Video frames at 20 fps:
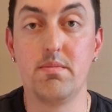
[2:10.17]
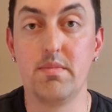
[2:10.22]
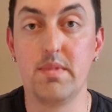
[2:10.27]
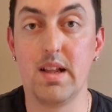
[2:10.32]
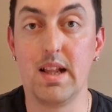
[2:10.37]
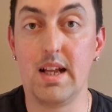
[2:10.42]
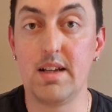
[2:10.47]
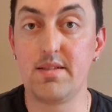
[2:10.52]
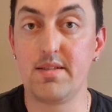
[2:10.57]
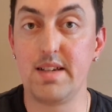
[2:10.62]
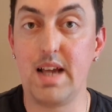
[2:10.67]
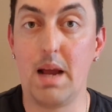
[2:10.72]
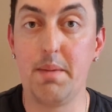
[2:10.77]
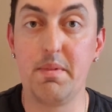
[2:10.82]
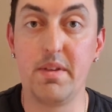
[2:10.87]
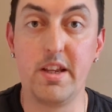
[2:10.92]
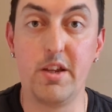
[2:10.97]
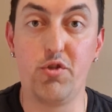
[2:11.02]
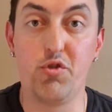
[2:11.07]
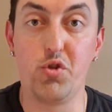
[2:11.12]
the last
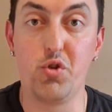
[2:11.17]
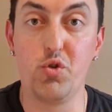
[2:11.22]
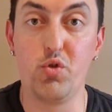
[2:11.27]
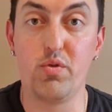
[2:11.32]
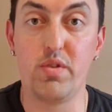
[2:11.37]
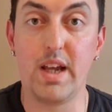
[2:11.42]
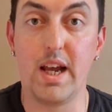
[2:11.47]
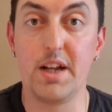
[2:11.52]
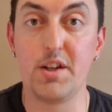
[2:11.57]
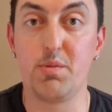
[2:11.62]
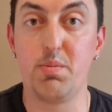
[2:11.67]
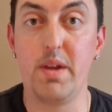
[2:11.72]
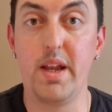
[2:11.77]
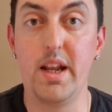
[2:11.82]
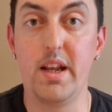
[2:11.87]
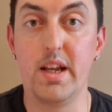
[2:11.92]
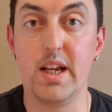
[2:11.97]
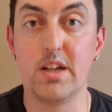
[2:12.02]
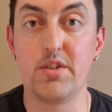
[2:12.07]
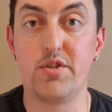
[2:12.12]
time that these two sides
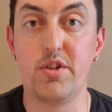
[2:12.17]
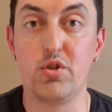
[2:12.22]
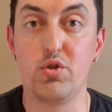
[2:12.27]
played against